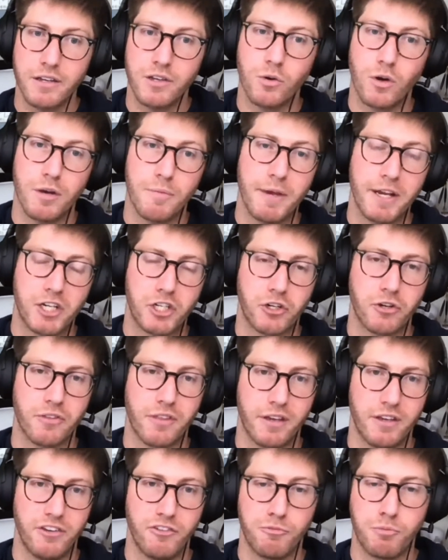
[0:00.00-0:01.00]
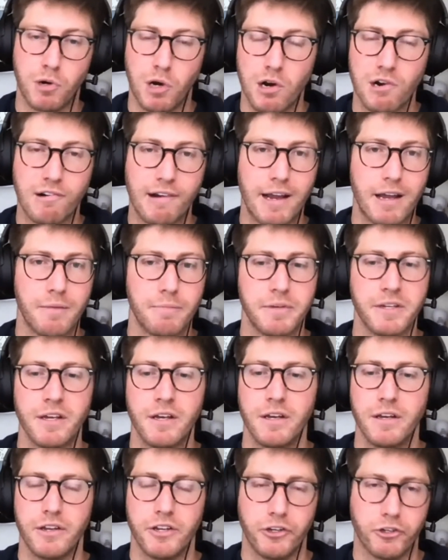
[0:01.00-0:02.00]
You want to make sure that you've programmed
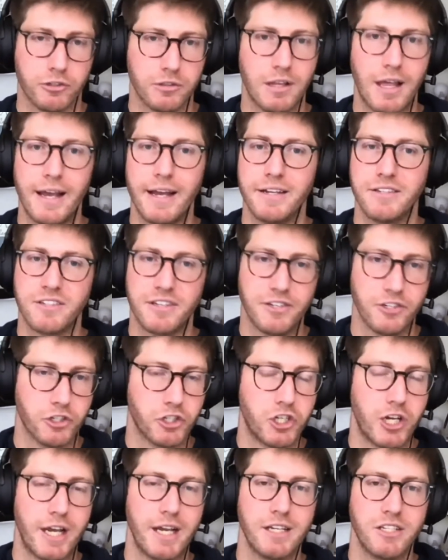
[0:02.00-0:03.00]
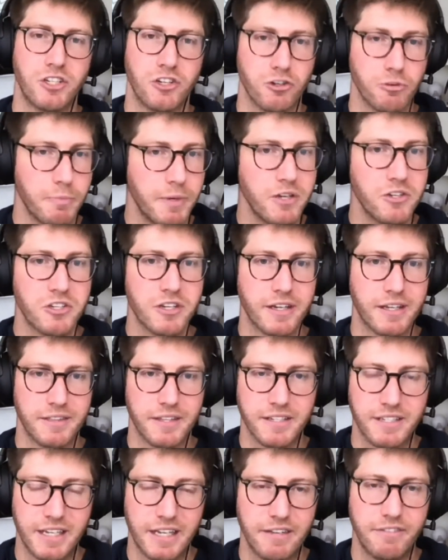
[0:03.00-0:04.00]
your lights and your shades and your music and
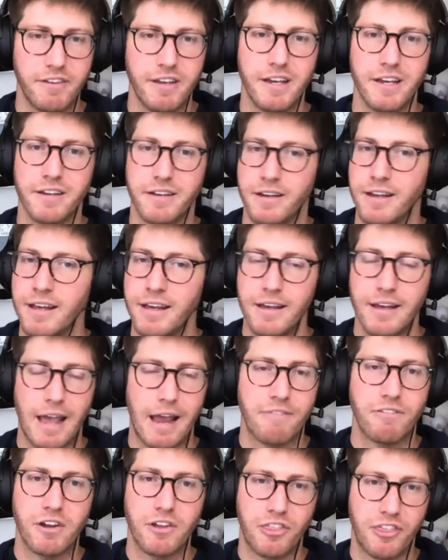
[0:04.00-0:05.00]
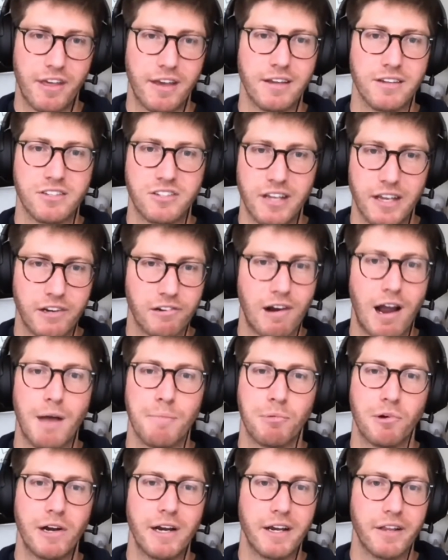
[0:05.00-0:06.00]
the TV and everything is
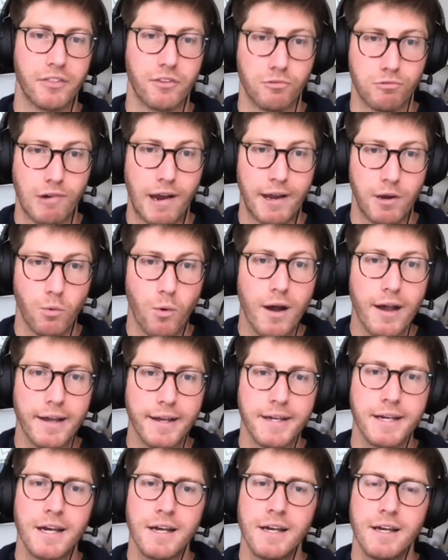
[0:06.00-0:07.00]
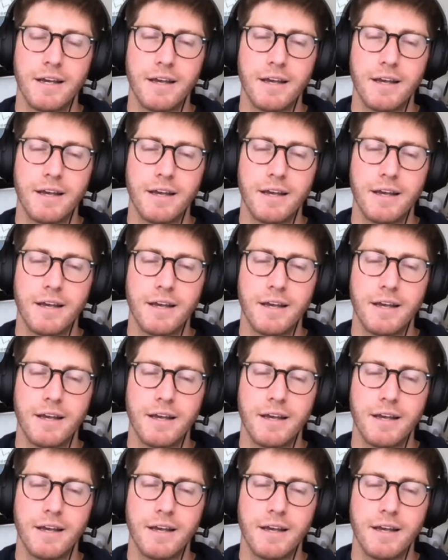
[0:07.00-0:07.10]
interoperating the right way.